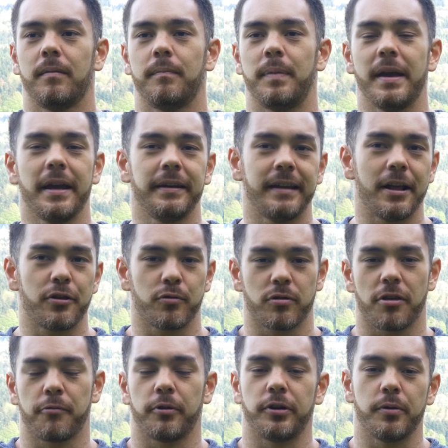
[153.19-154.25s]
being in nature
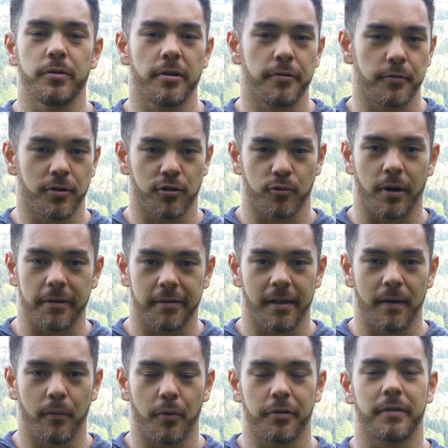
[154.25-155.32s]
just reduces your stress
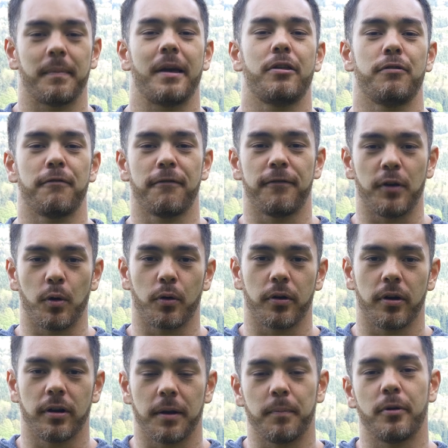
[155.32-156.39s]
levels. It makes you feel
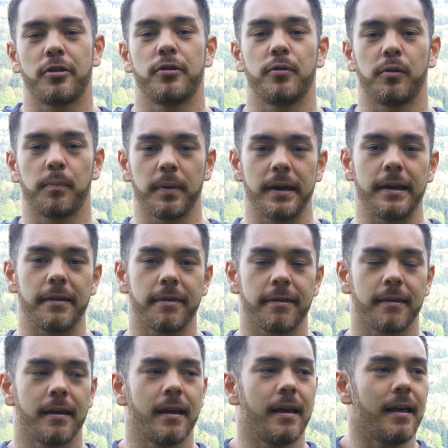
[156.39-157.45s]
good. It puts you at
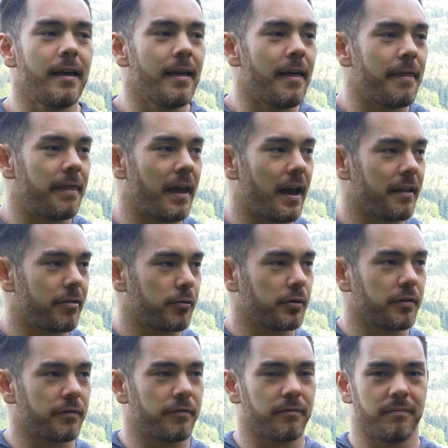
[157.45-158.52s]
peace. That sort
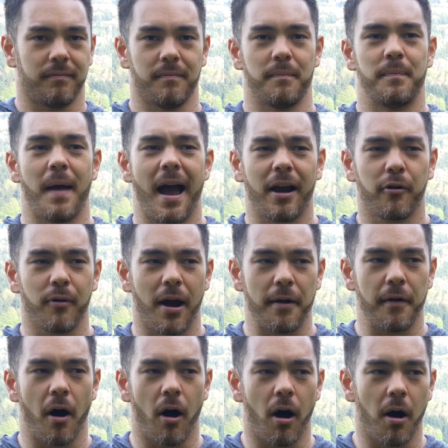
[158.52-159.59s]
of
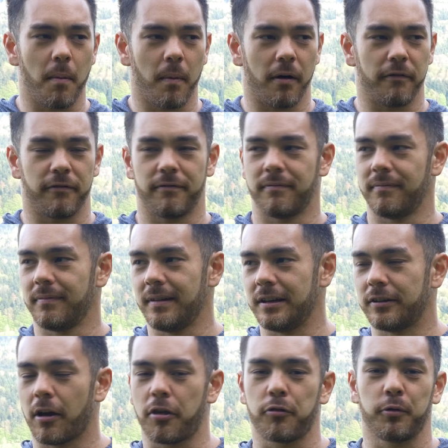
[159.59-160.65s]
background hum of
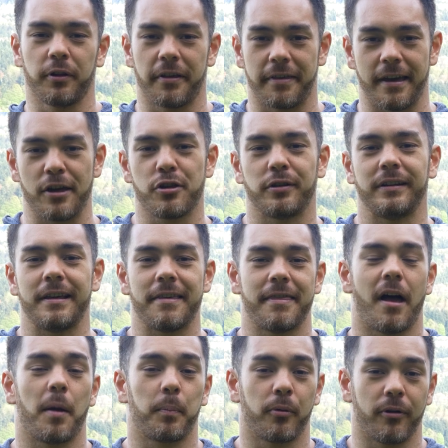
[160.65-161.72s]
industrialization is
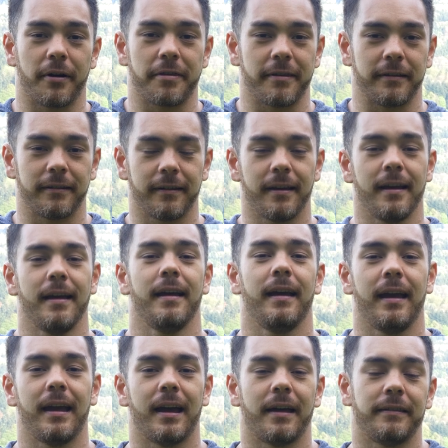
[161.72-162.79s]
not present,
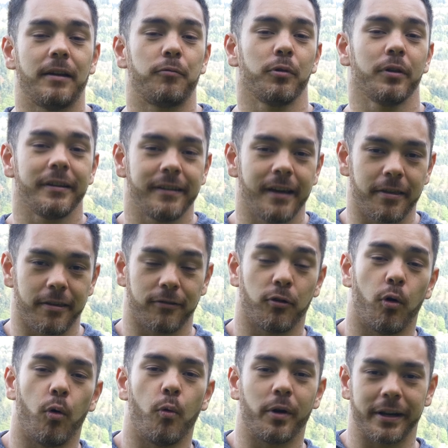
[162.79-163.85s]
and it really takes a
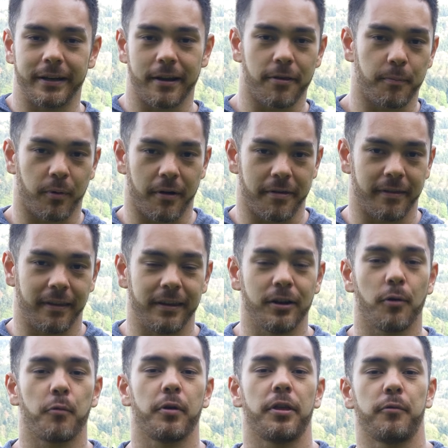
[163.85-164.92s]
toll when it is present. You
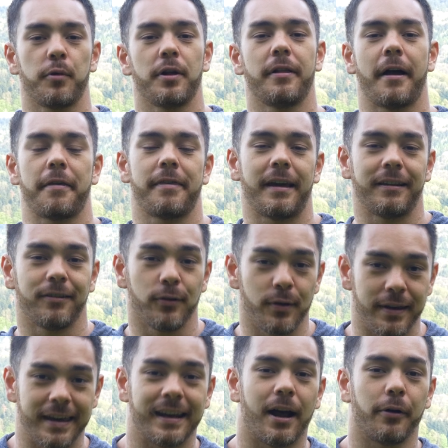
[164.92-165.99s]
don't really realize that until
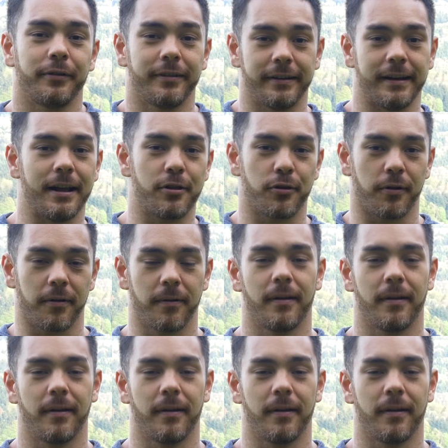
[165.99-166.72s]
you get out into nature.